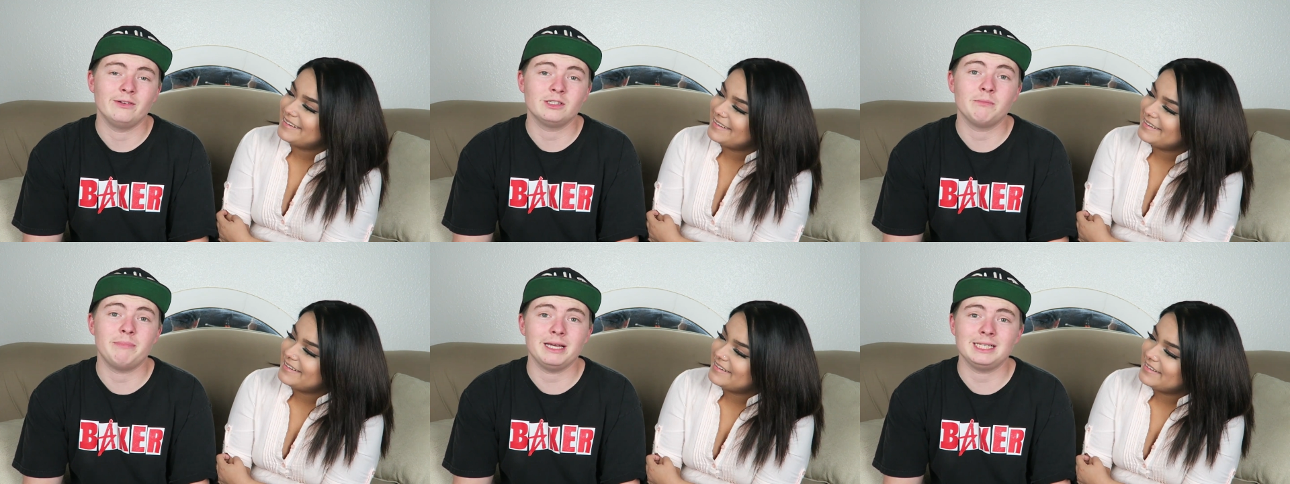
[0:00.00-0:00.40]
Speaker 1: It
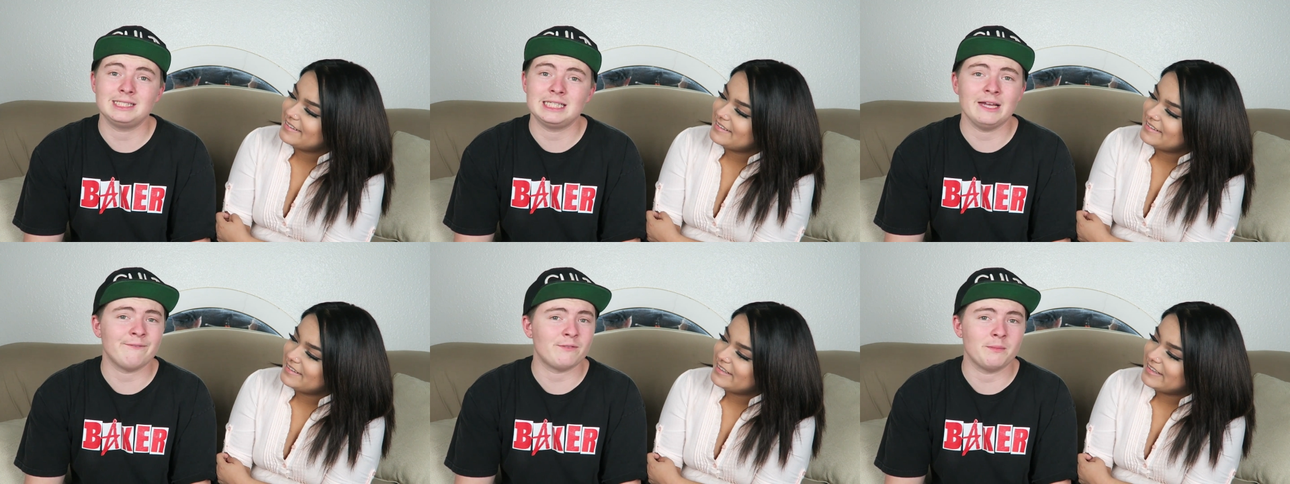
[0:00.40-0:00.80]
was a big
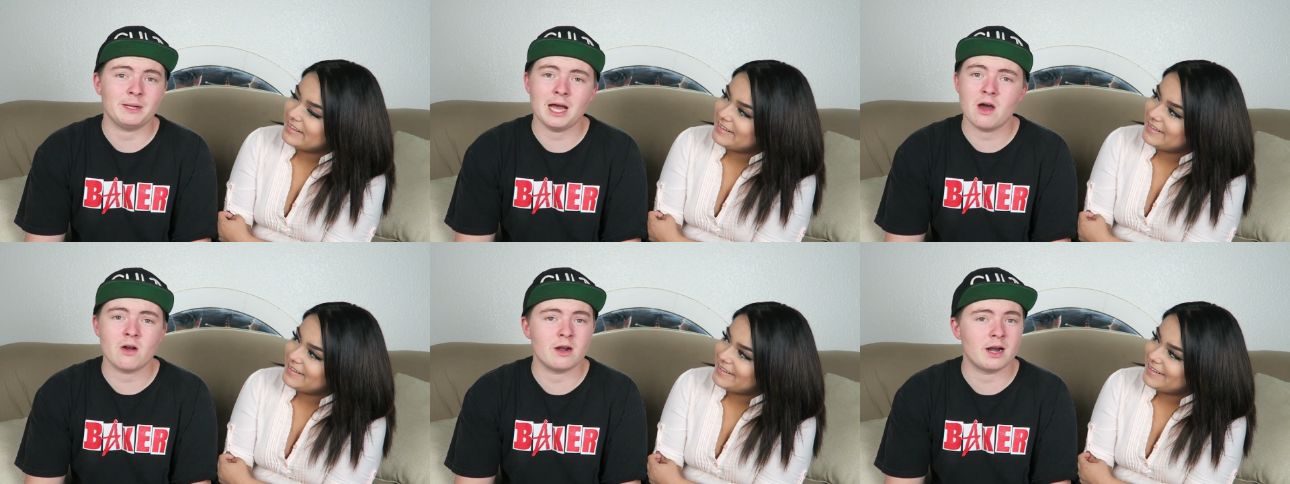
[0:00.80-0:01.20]
step from
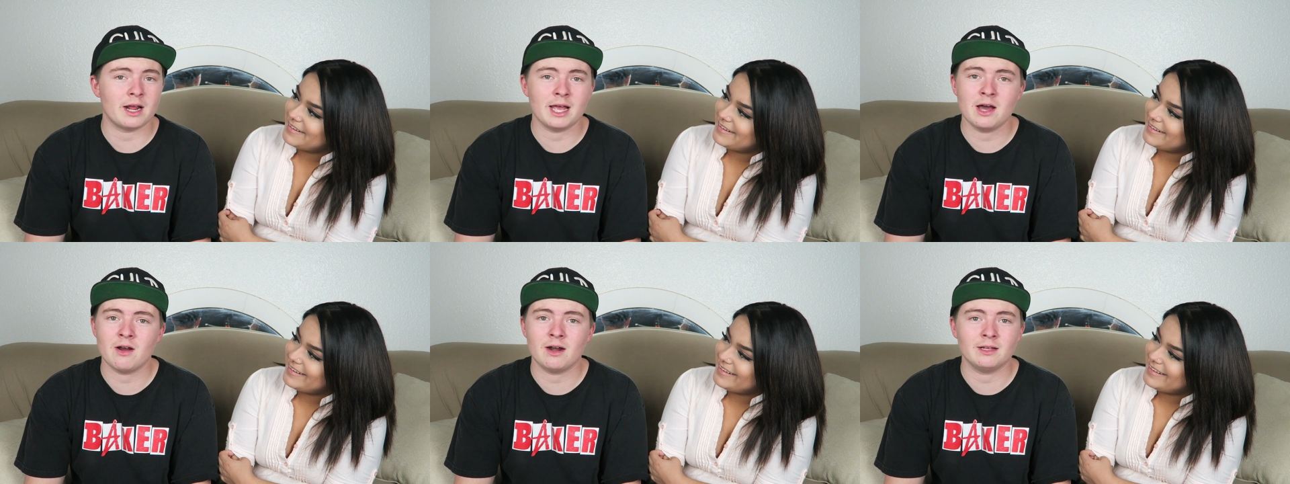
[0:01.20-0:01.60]
counter to
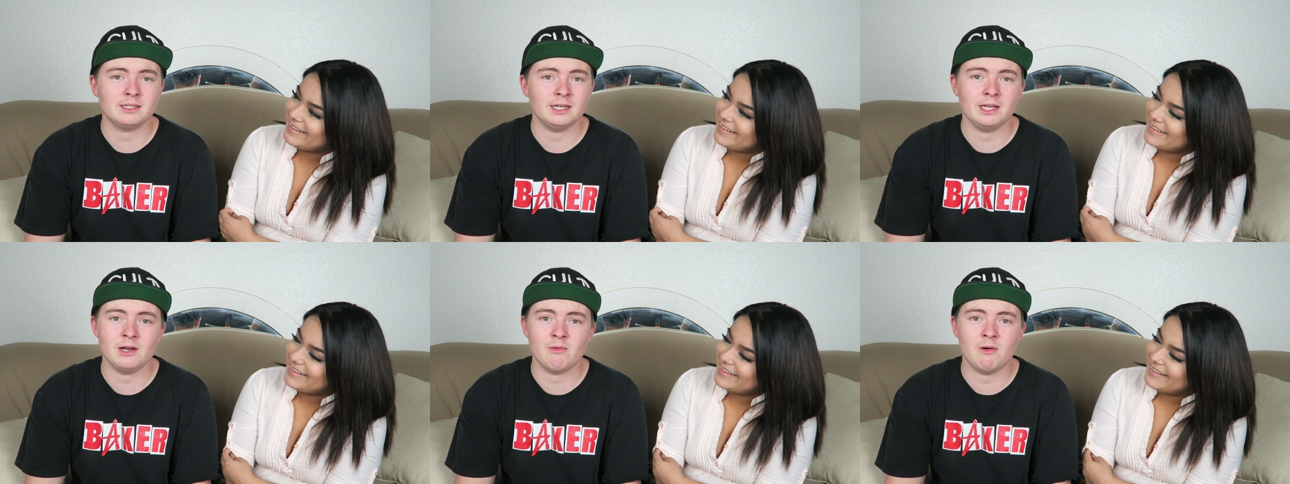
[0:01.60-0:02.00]
counter, i
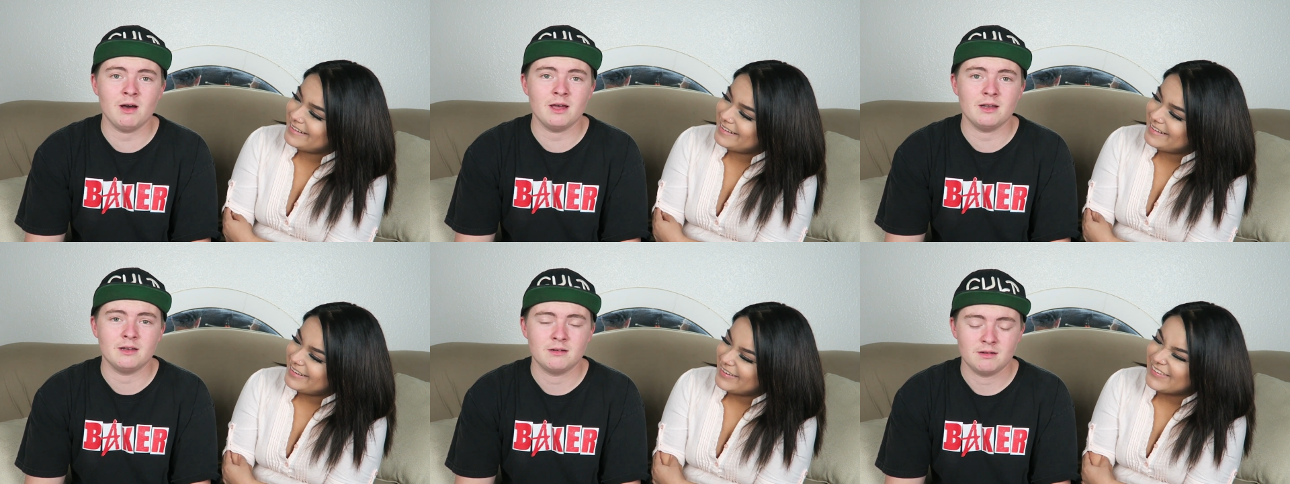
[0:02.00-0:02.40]
tell you what.